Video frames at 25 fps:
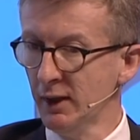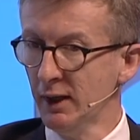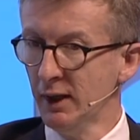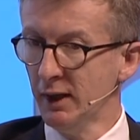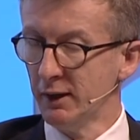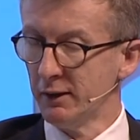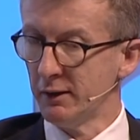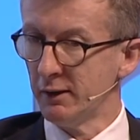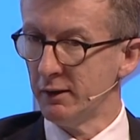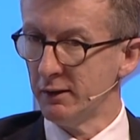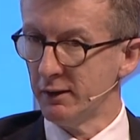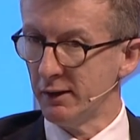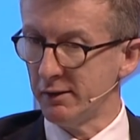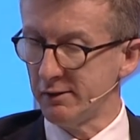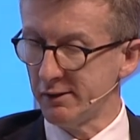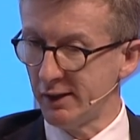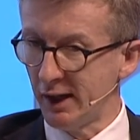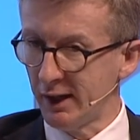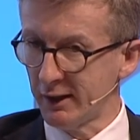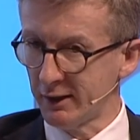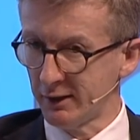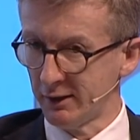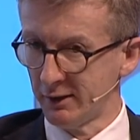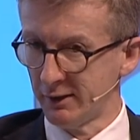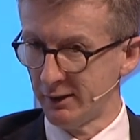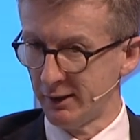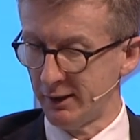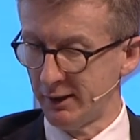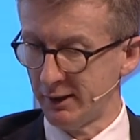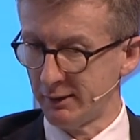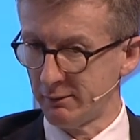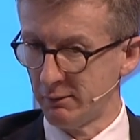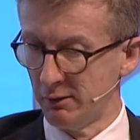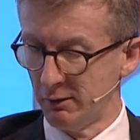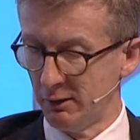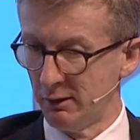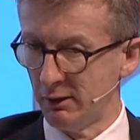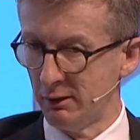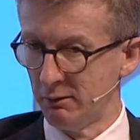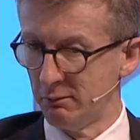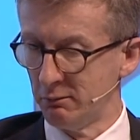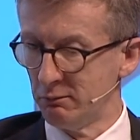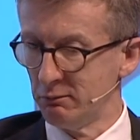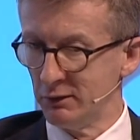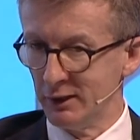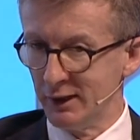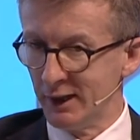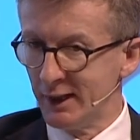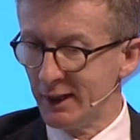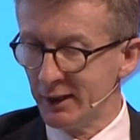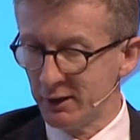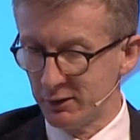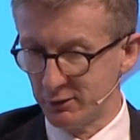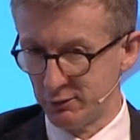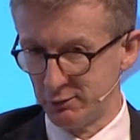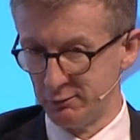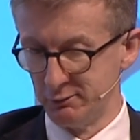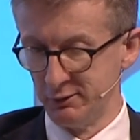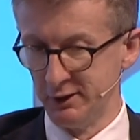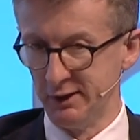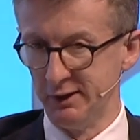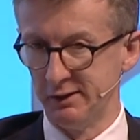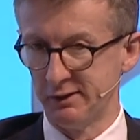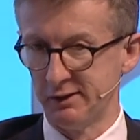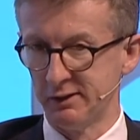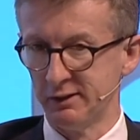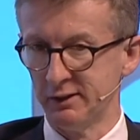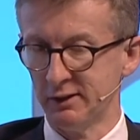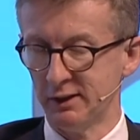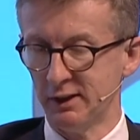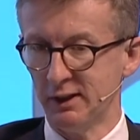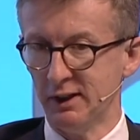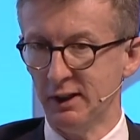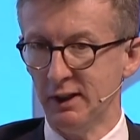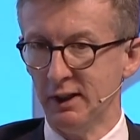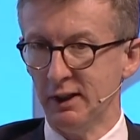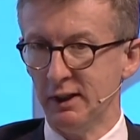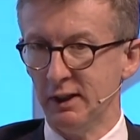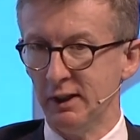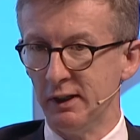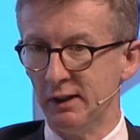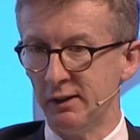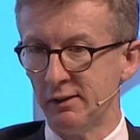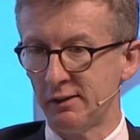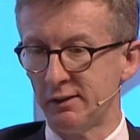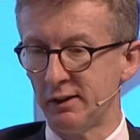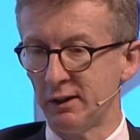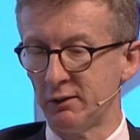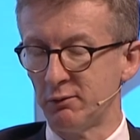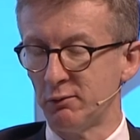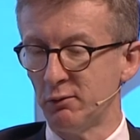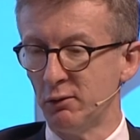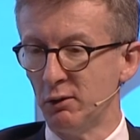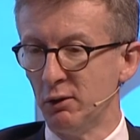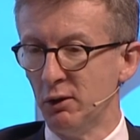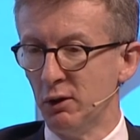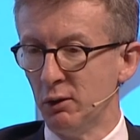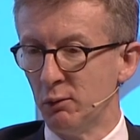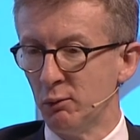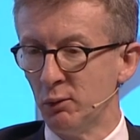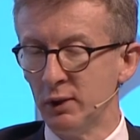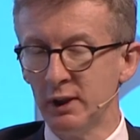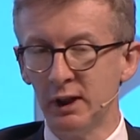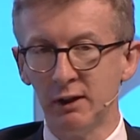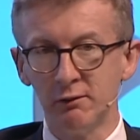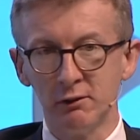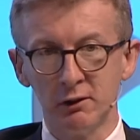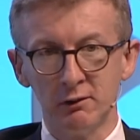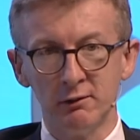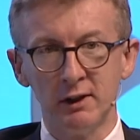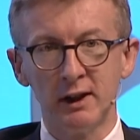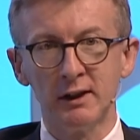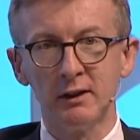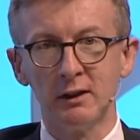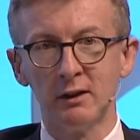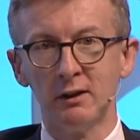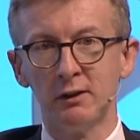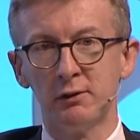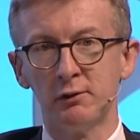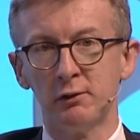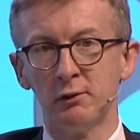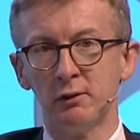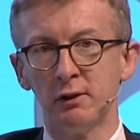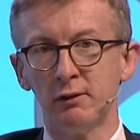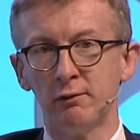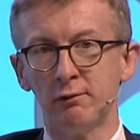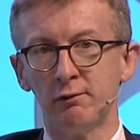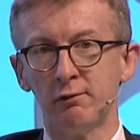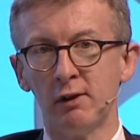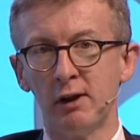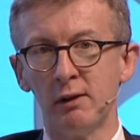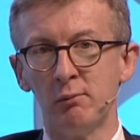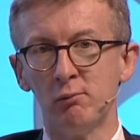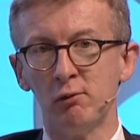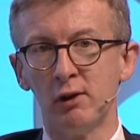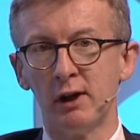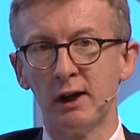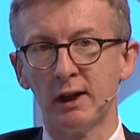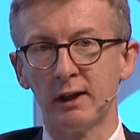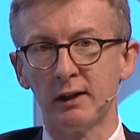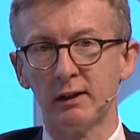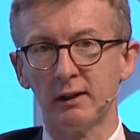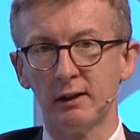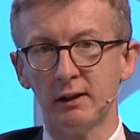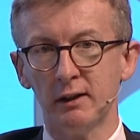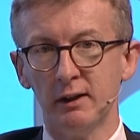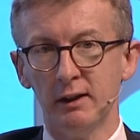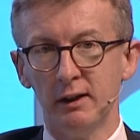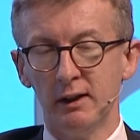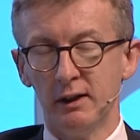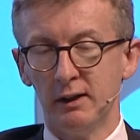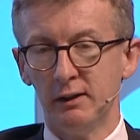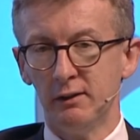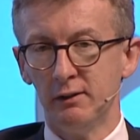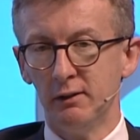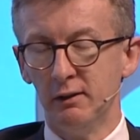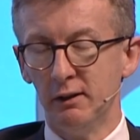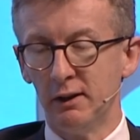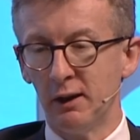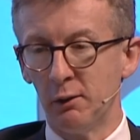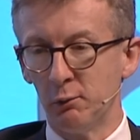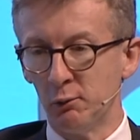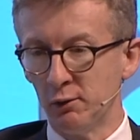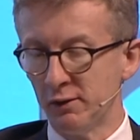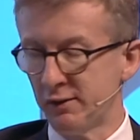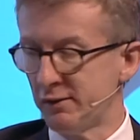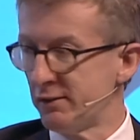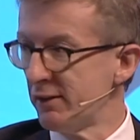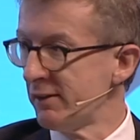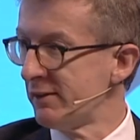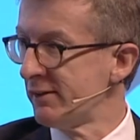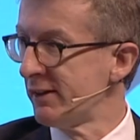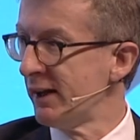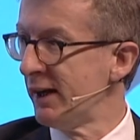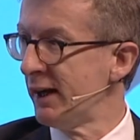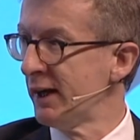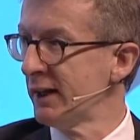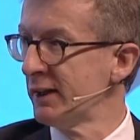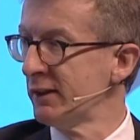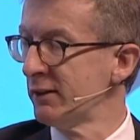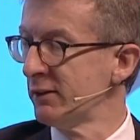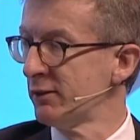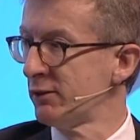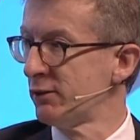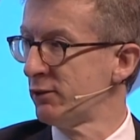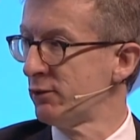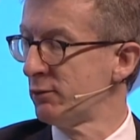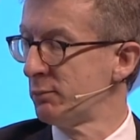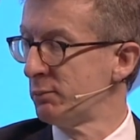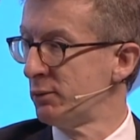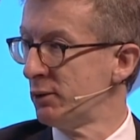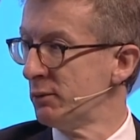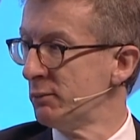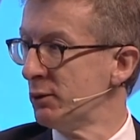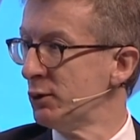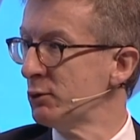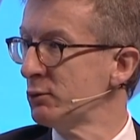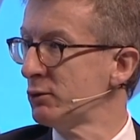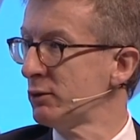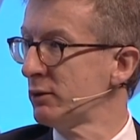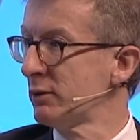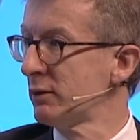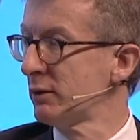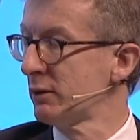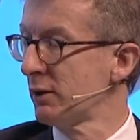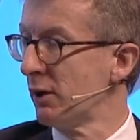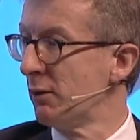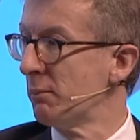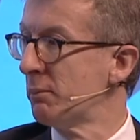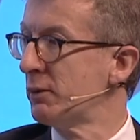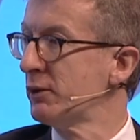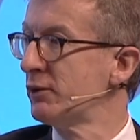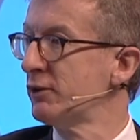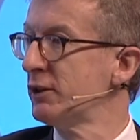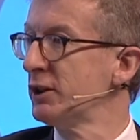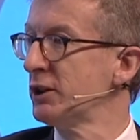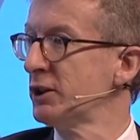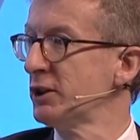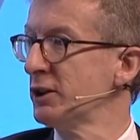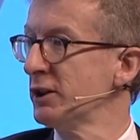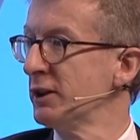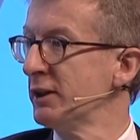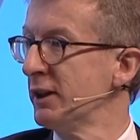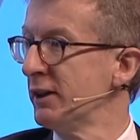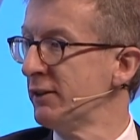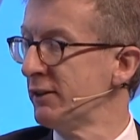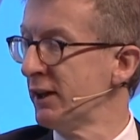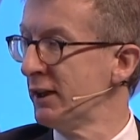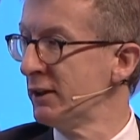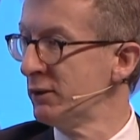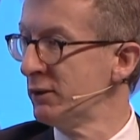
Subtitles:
The second linked reason is that we have a regulatory framework that was designed to promote competition and